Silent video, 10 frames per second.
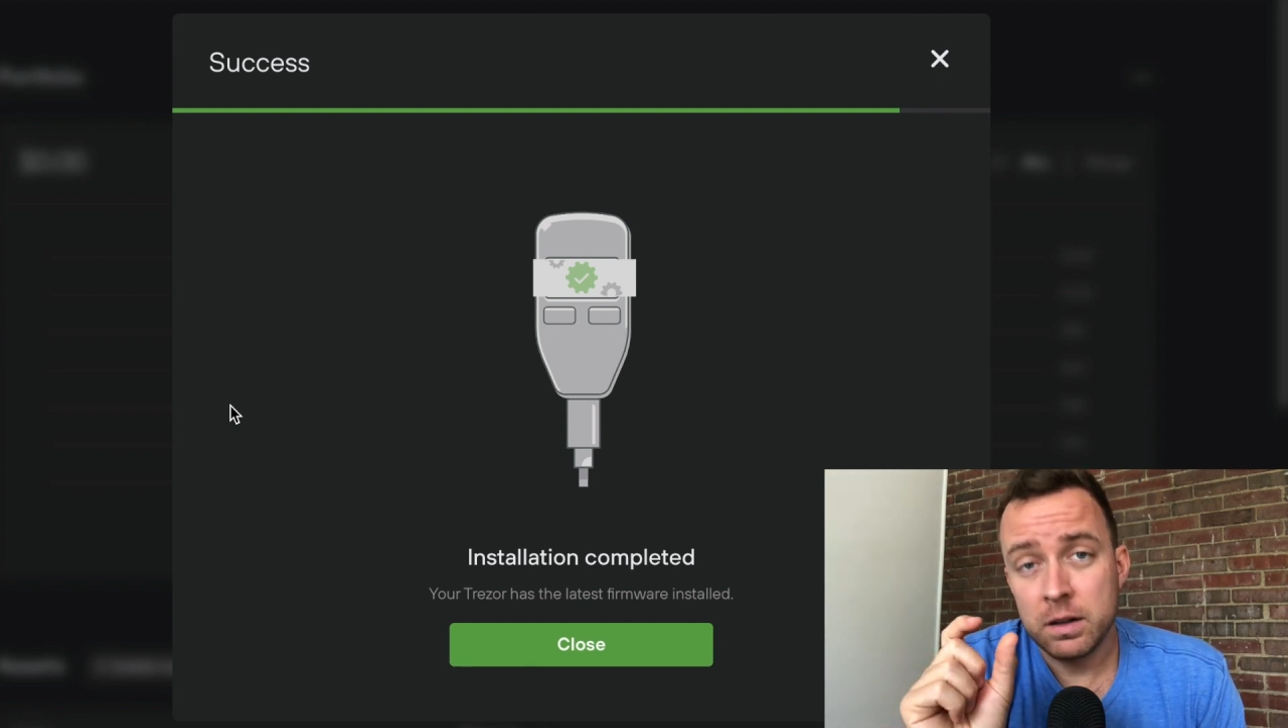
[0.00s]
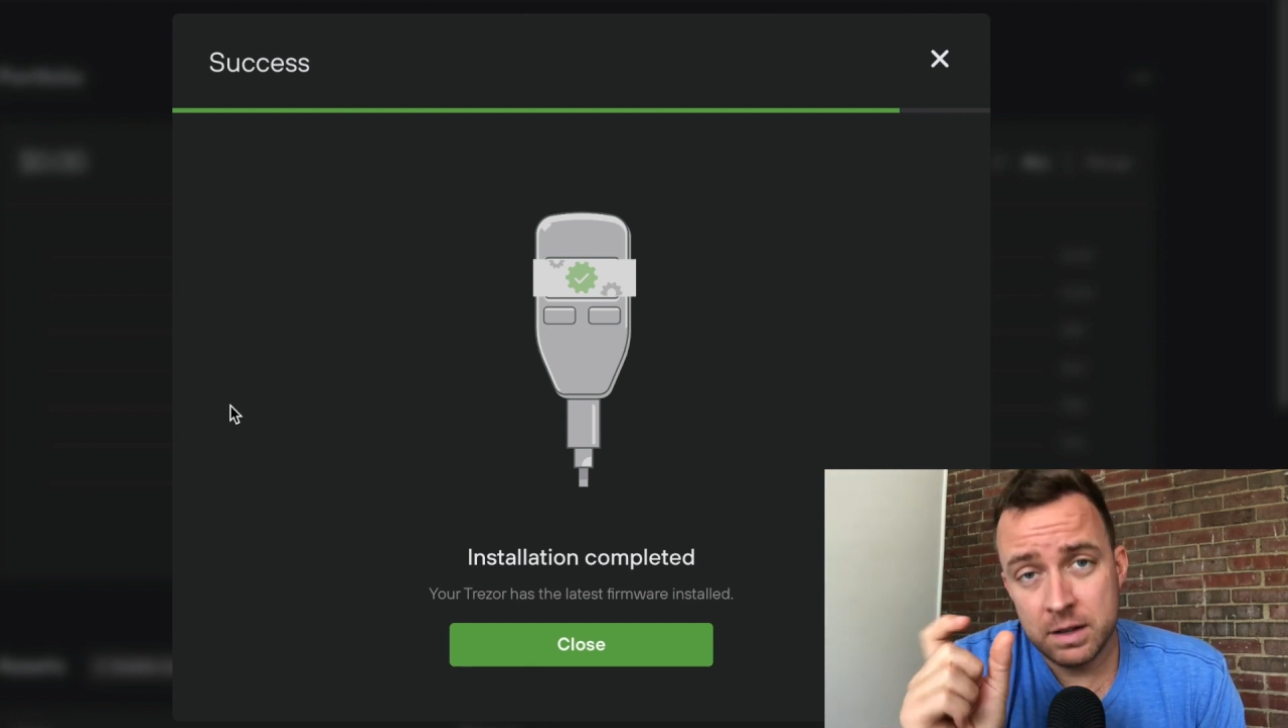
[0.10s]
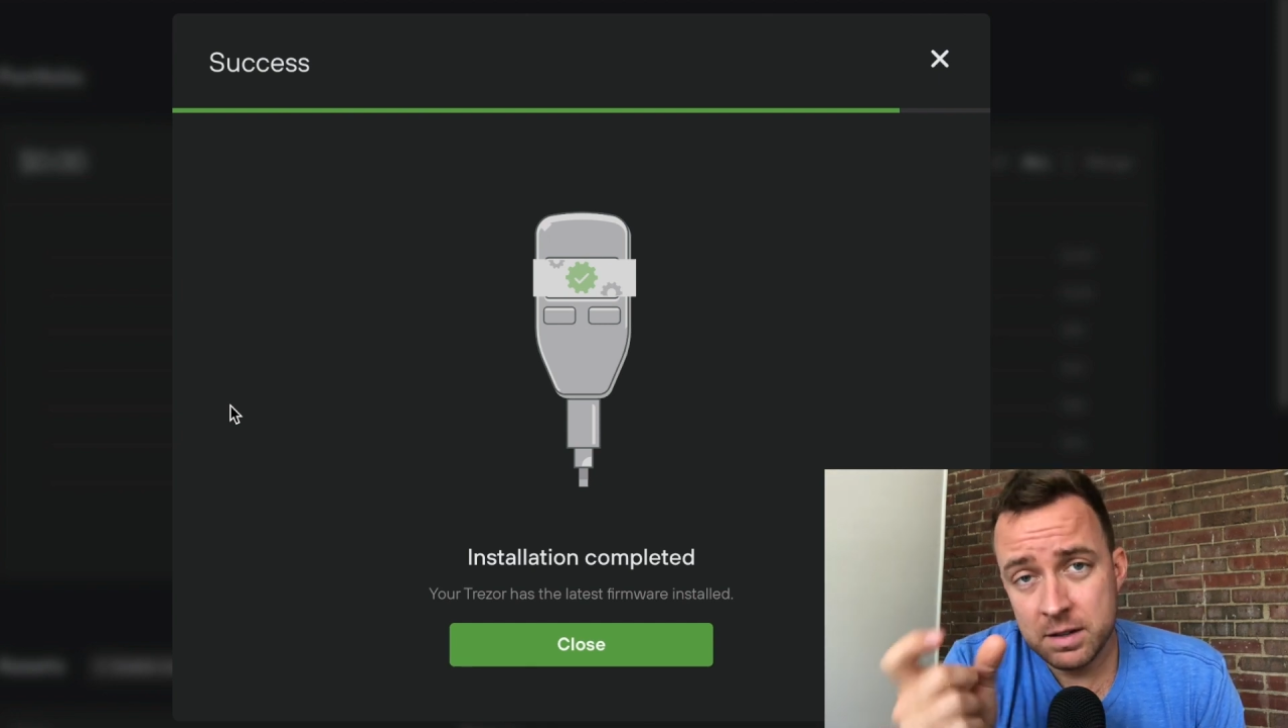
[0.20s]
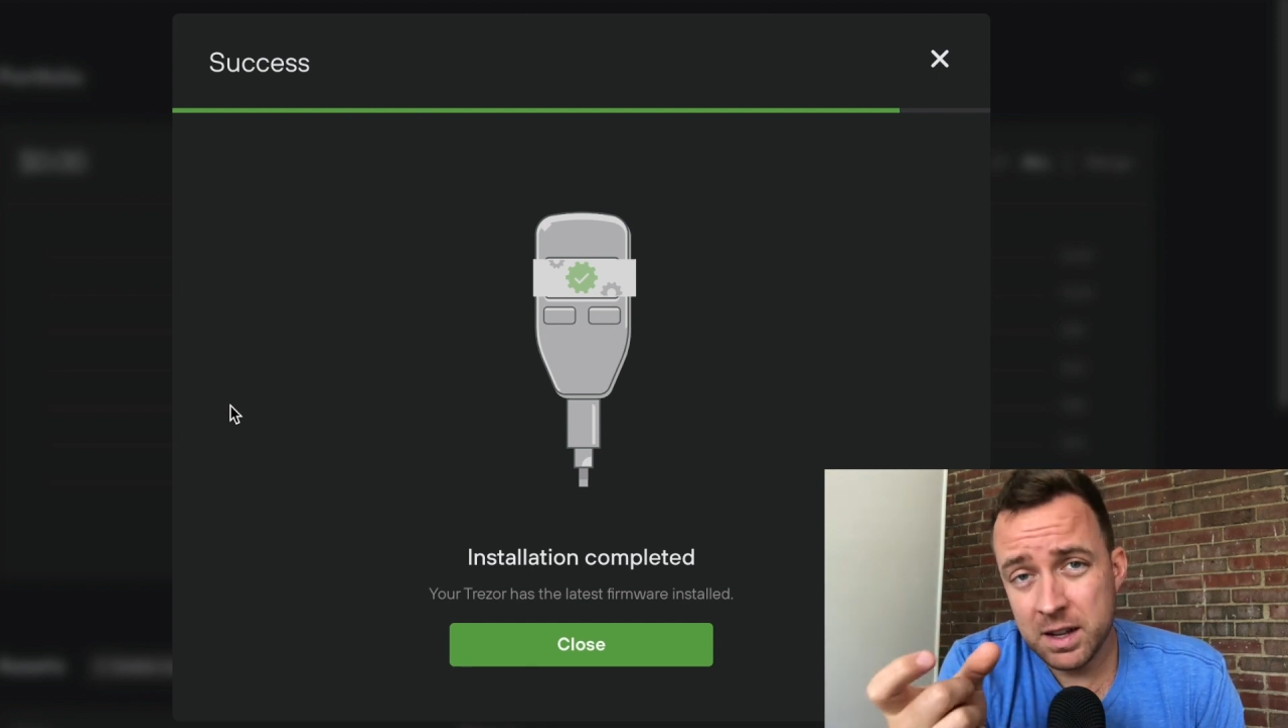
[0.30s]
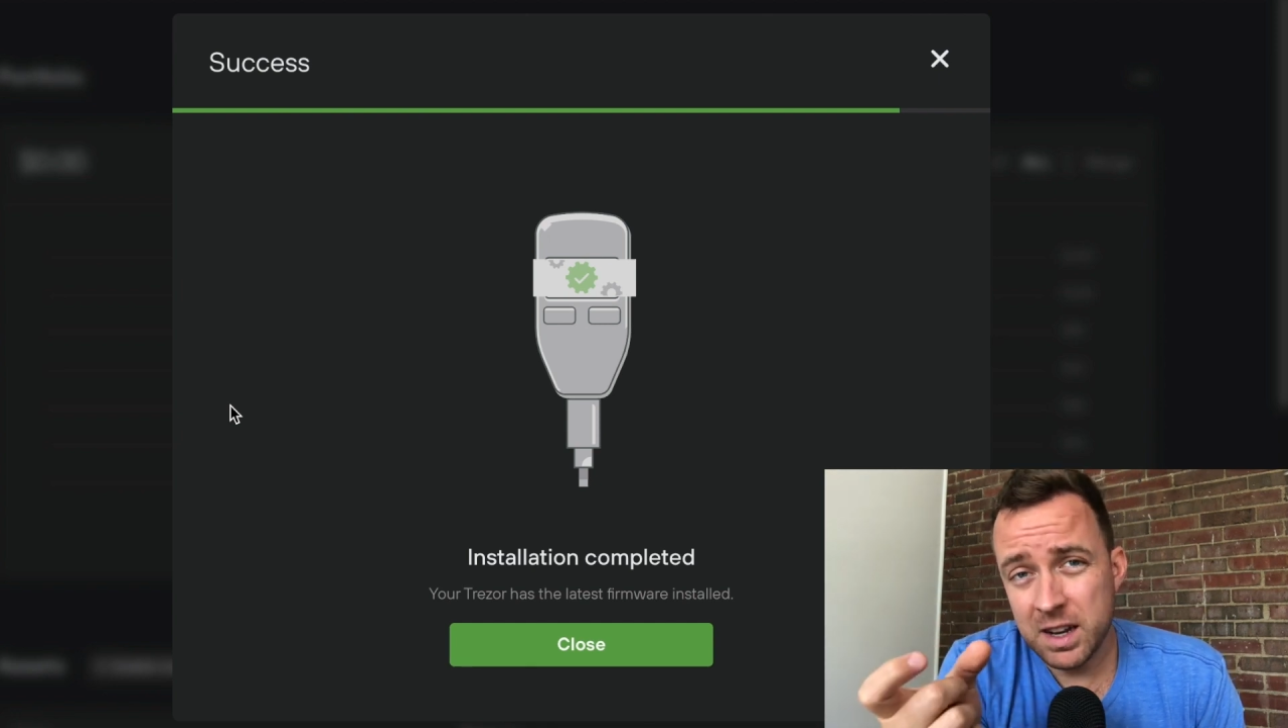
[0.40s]

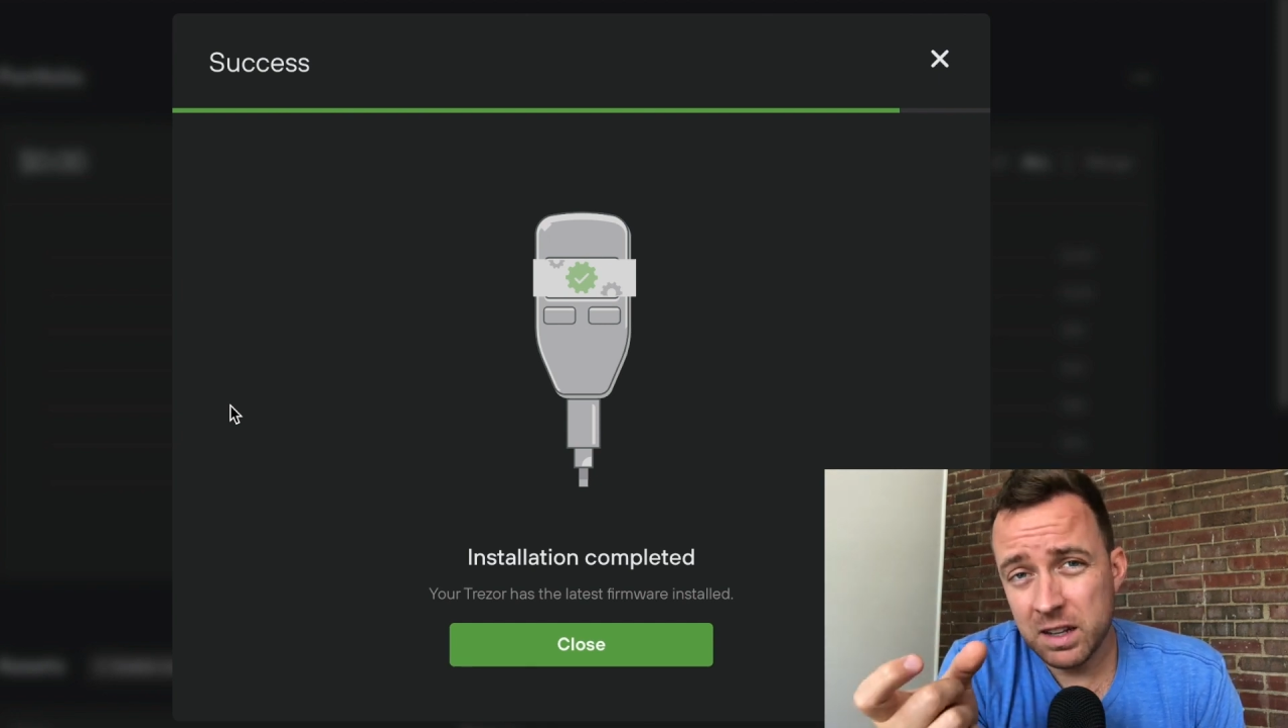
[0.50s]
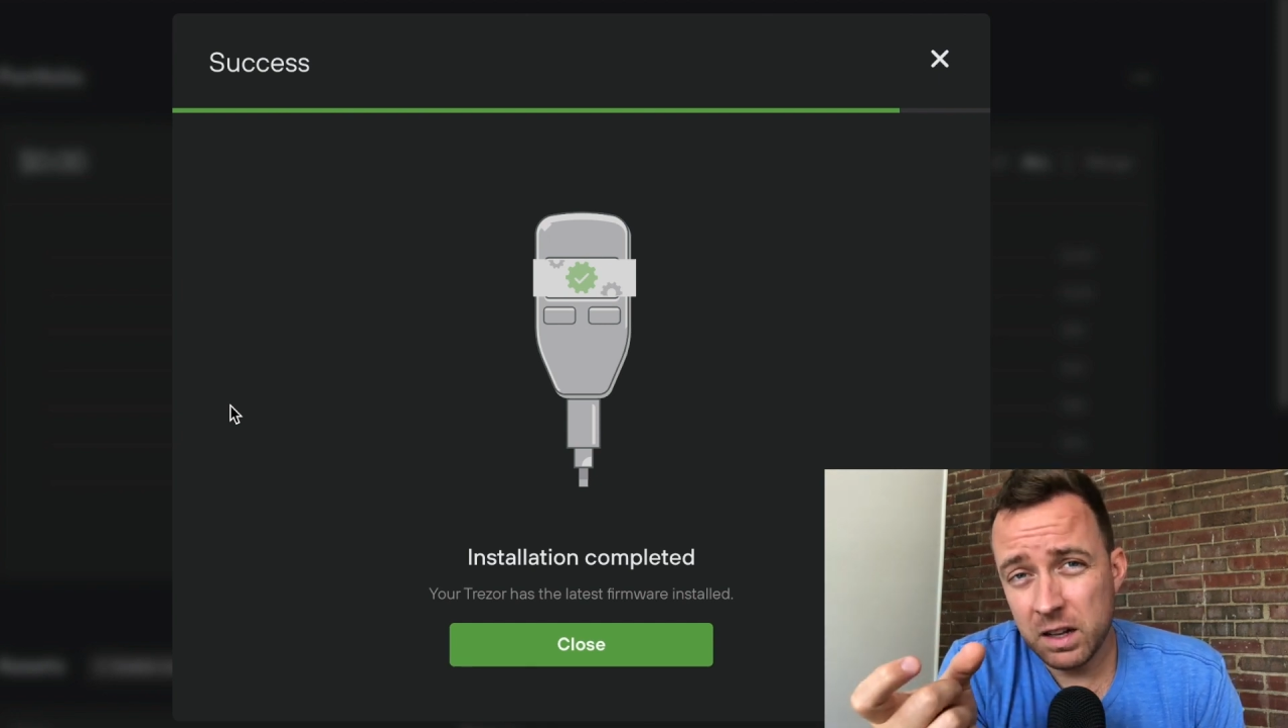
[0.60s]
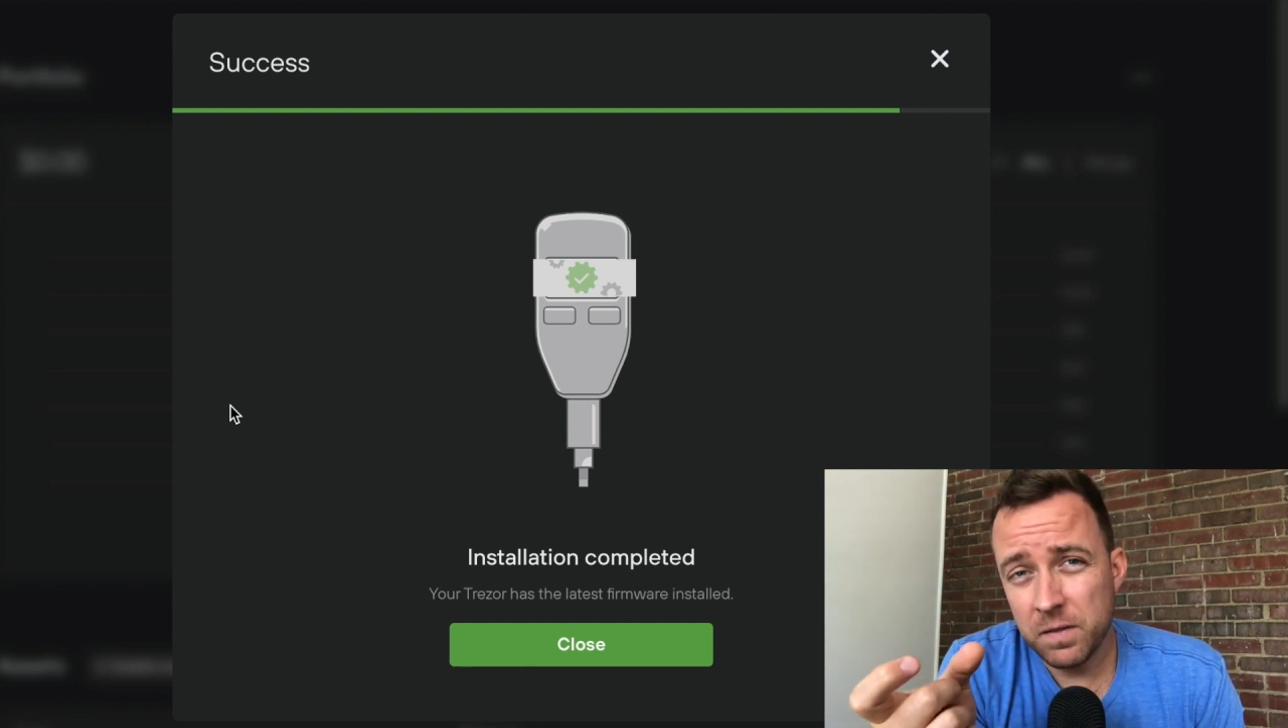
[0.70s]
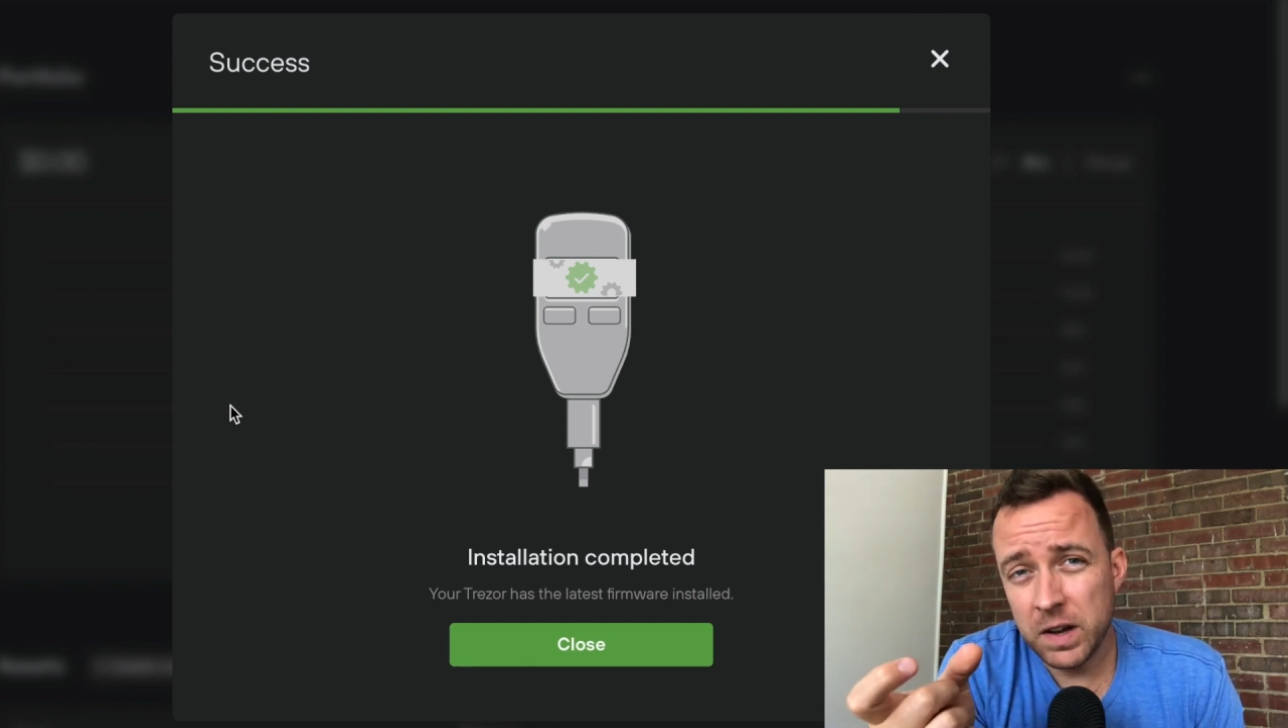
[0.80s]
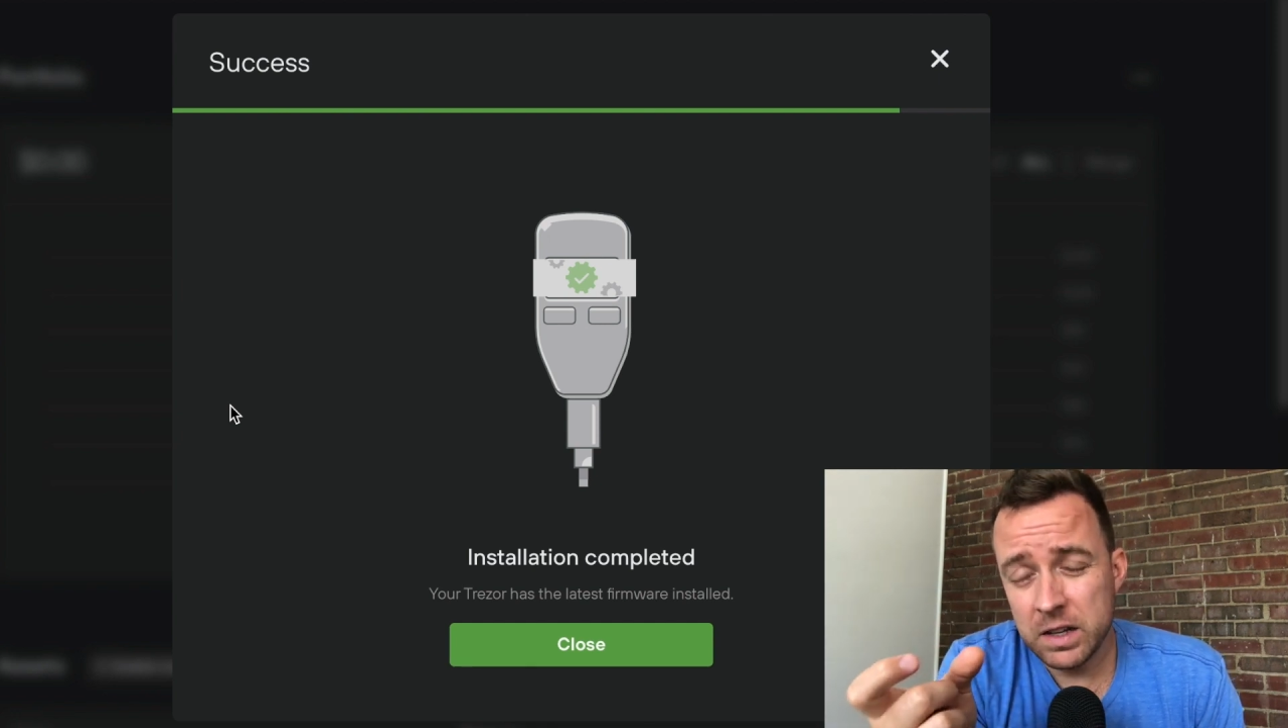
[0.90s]
disconnect the
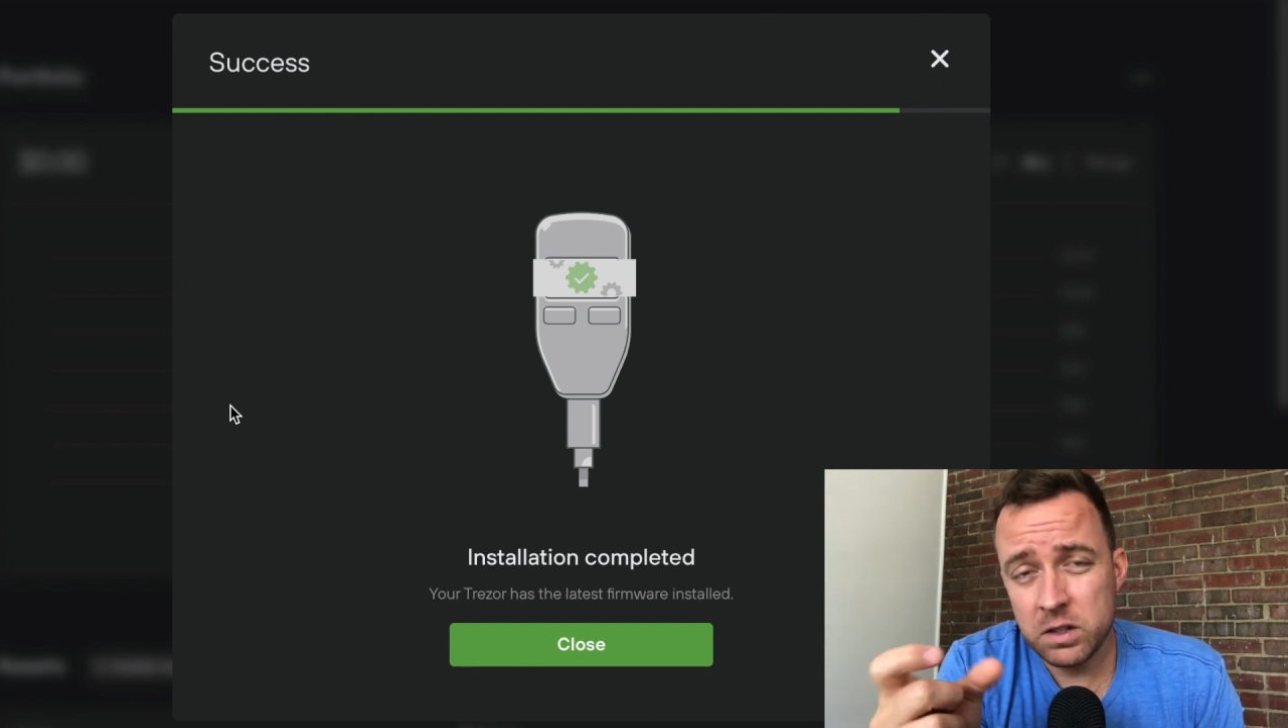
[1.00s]
device